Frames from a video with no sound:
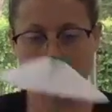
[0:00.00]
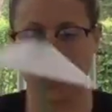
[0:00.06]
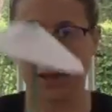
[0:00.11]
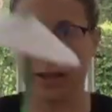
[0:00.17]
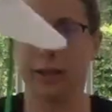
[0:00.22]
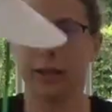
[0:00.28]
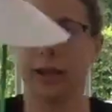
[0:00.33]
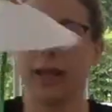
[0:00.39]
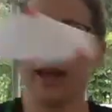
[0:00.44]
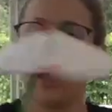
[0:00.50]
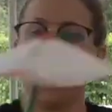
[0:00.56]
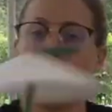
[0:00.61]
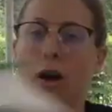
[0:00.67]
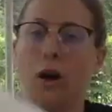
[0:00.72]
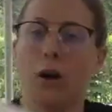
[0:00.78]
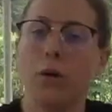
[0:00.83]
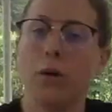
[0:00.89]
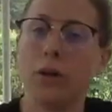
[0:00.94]

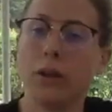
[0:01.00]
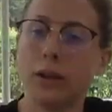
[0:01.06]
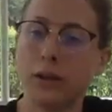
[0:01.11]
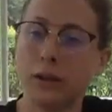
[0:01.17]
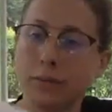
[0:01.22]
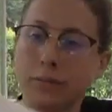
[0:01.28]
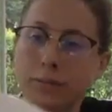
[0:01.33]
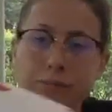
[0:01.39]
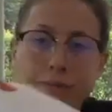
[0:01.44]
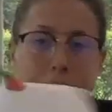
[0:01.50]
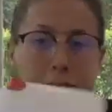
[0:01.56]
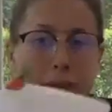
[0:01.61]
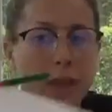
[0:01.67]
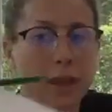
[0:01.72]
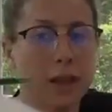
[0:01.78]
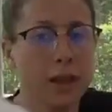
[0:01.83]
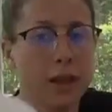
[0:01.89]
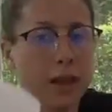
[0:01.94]
Now,
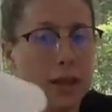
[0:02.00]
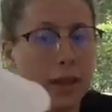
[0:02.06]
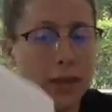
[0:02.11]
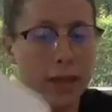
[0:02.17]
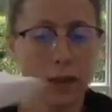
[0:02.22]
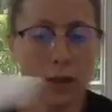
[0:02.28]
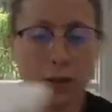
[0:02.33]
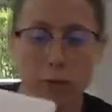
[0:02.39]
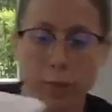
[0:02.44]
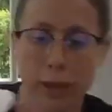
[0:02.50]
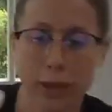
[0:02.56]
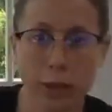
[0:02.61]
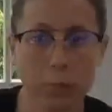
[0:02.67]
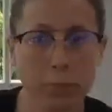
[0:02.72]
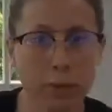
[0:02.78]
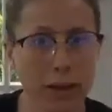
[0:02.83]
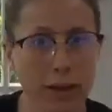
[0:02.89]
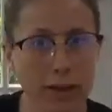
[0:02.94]
here's my
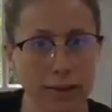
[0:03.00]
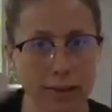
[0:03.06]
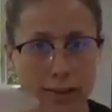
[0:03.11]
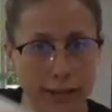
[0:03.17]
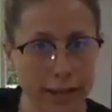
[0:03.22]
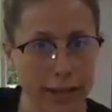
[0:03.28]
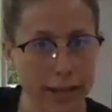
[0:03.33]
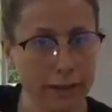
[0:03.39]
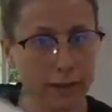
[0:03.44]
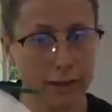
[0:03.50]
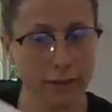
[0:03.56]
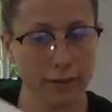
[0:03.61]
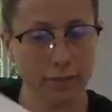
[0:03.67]
umbrella stand.